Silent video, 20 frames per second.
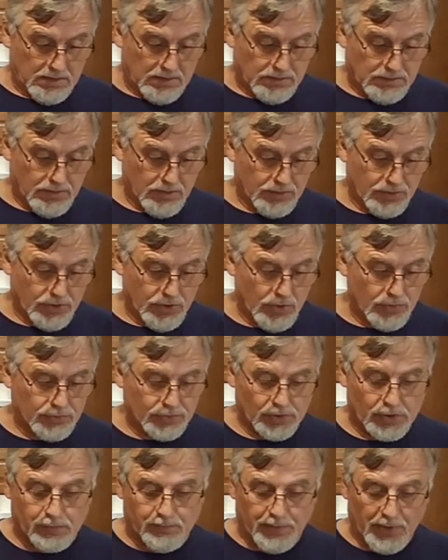you can use
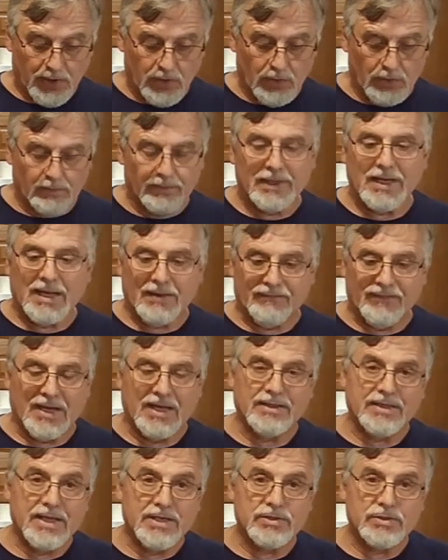a spoon, but I
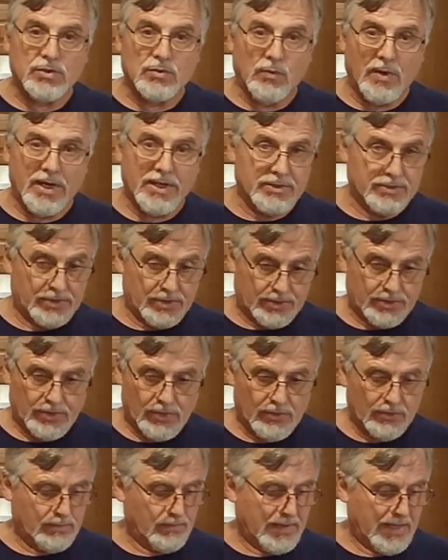find the easiest way is just
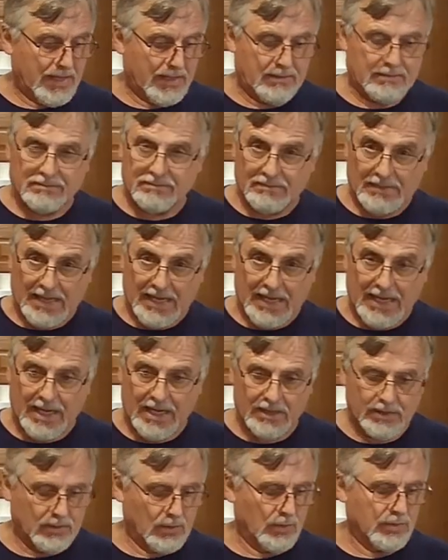use my
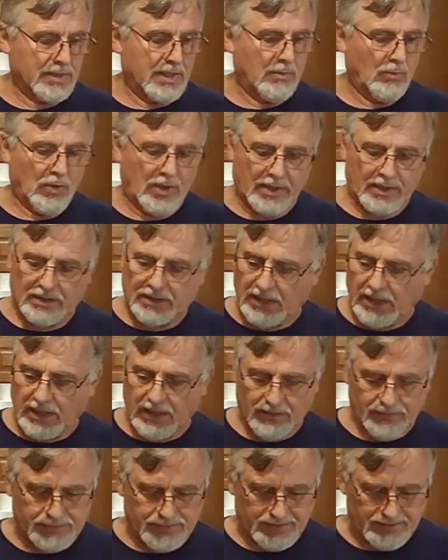hands. Of course, I'm wearing
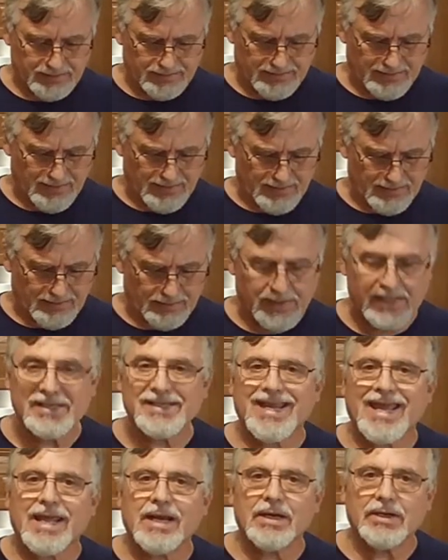gloves to be
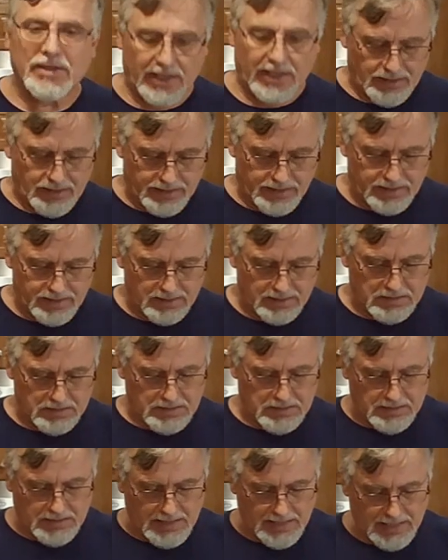sanitary.
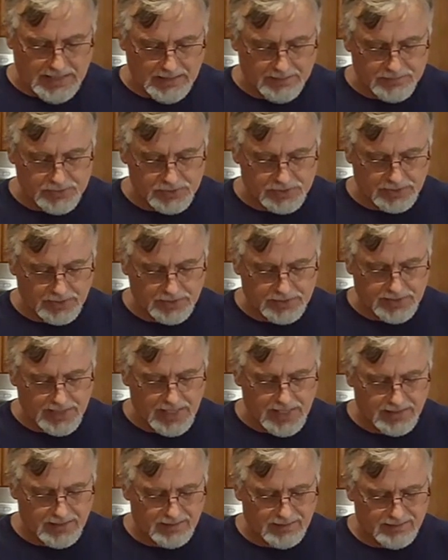And I'm just going to
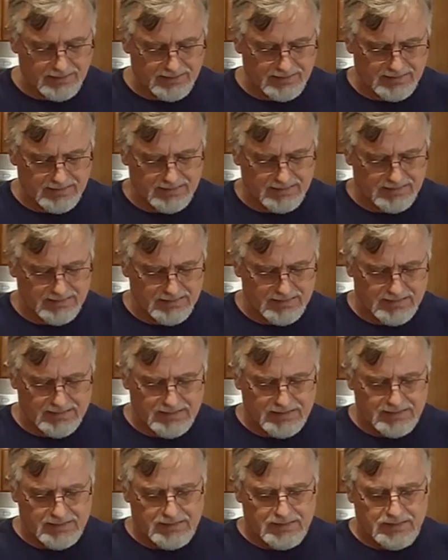take a
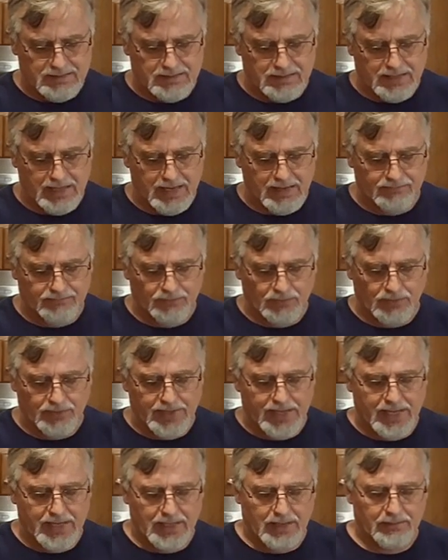handful
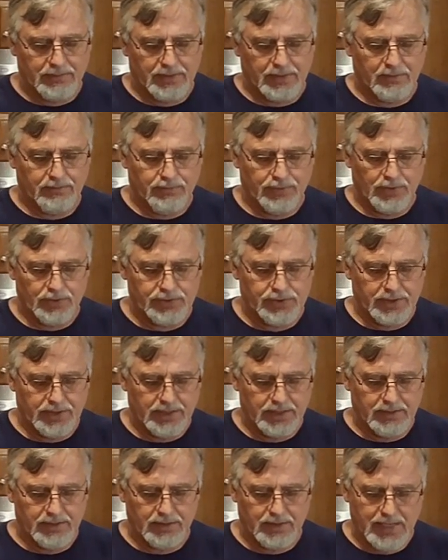of that and I'm going to push it
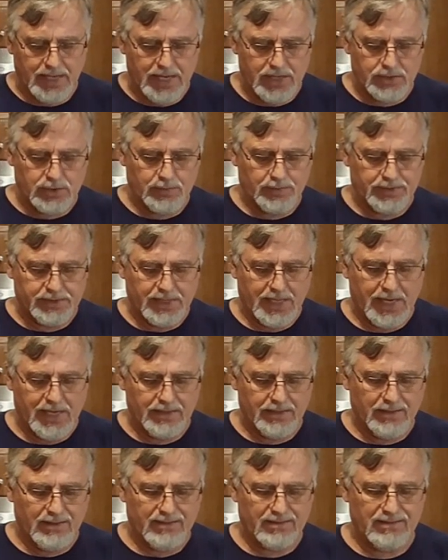into each
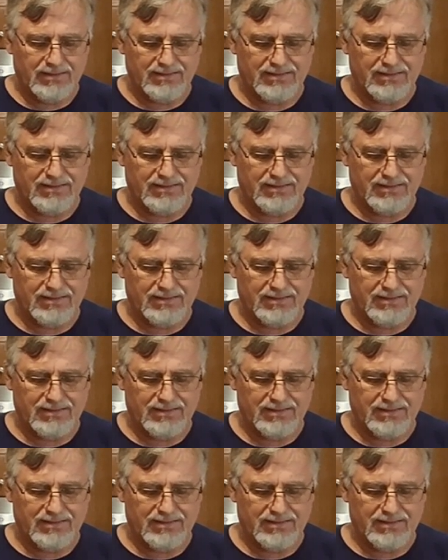potato,